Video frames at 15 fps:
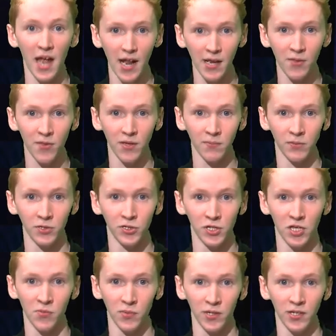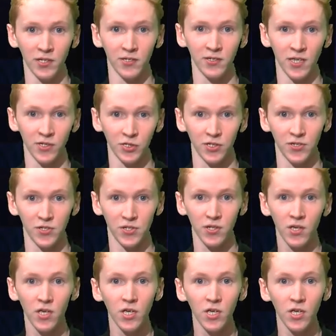anything but genuinely contentious.